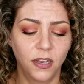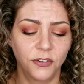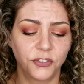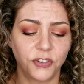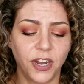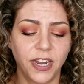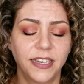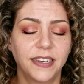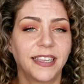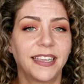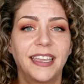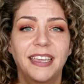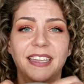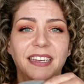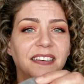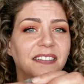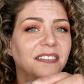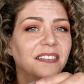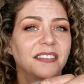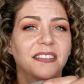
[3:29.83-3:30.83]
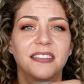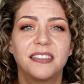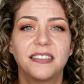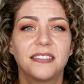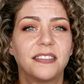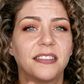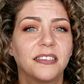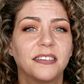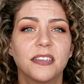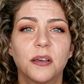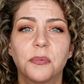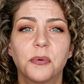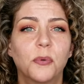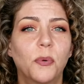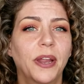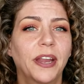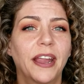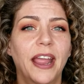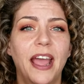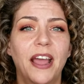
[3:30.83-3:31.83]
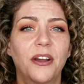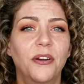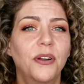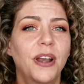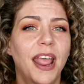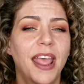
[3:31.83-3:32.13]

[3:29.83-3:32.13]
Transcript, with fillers: trying to get the double wear out,